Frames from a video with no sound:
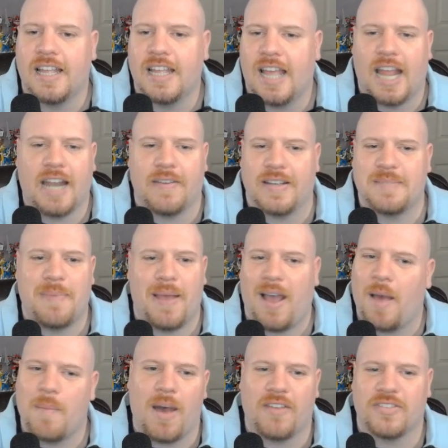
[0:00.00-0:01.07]
Anyways,
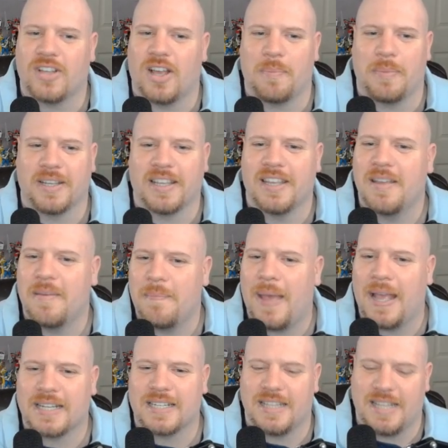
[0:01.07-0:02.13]
I'm off topic.
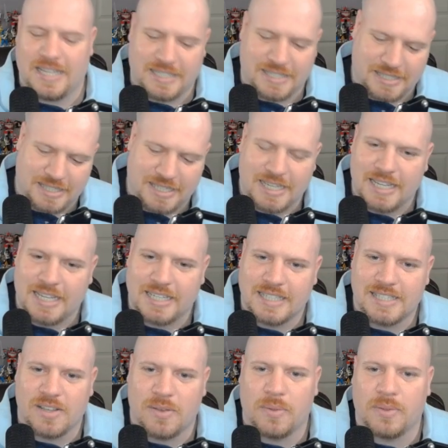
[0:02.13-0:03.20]
Back to this.
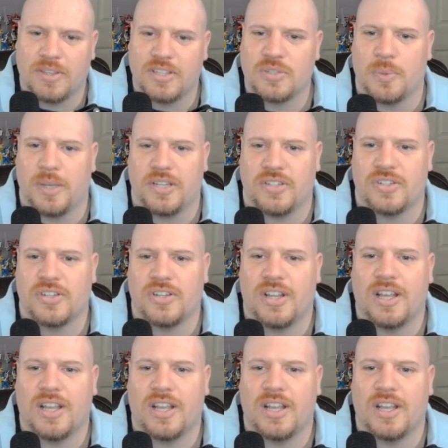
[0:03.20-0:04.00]
So the Switch.